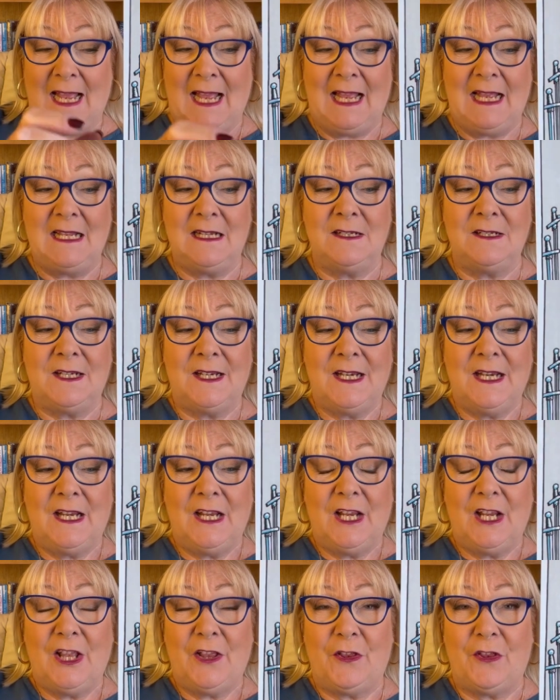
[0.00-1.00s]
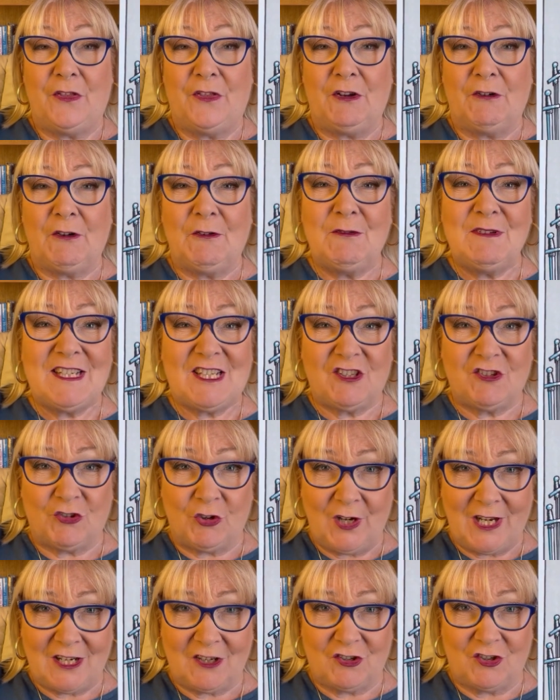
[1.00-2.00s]
And there are
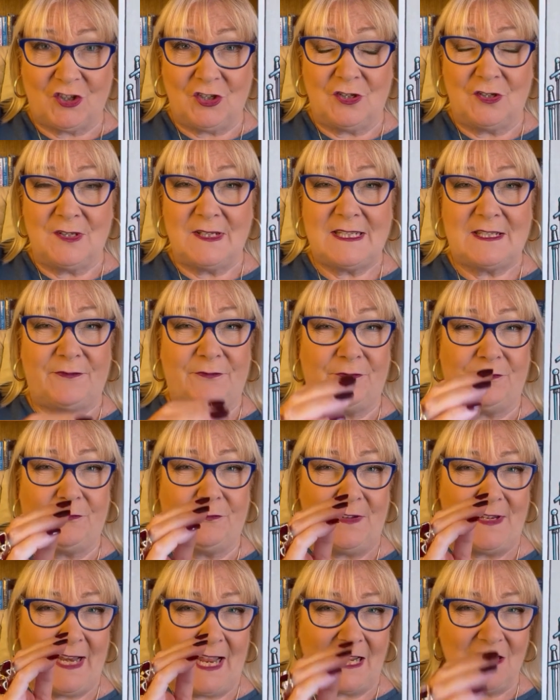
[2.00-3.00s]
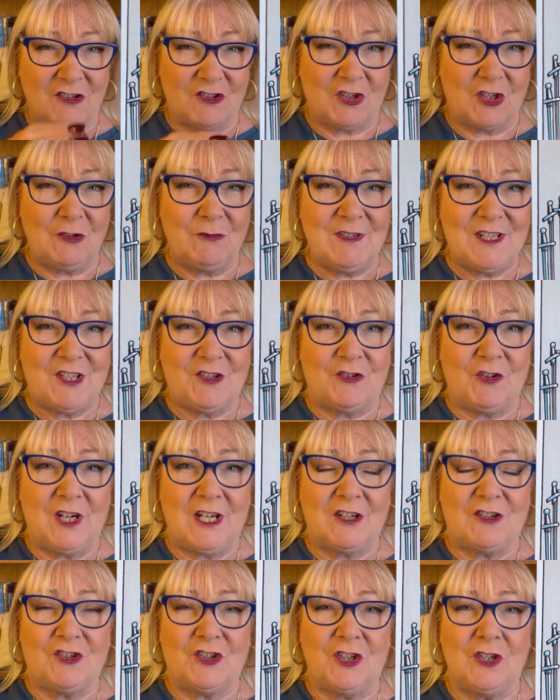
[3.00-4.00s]
restrictions, financial
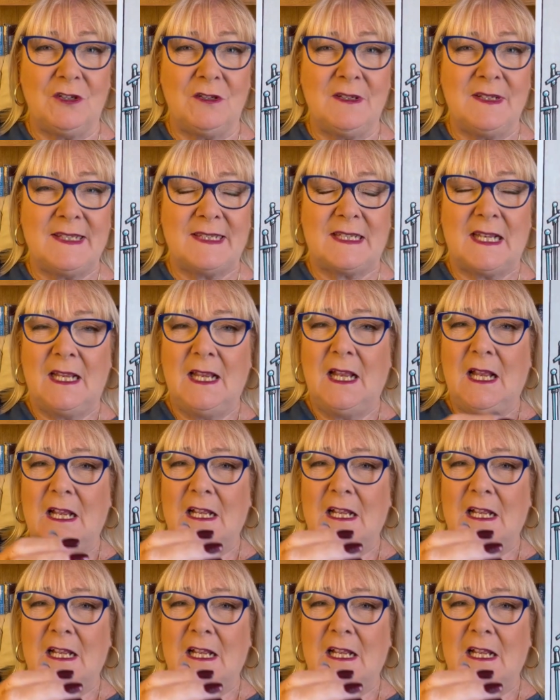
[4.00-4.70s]
restrictions,